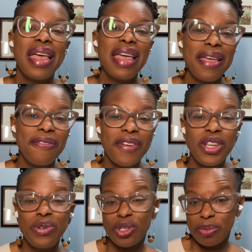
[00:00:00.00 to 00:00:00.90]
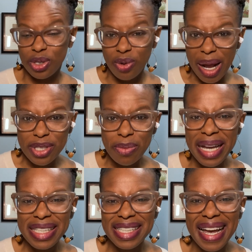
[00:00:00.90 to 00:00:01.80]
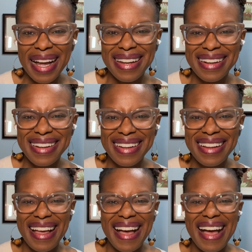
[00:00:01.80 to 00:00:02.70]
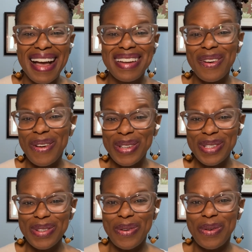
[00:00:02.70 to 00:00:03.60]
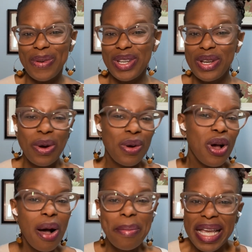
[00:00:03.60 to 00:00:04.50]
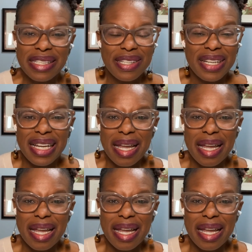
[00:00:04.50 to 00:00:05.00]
if you subscribe to my channel, and also, comment on it.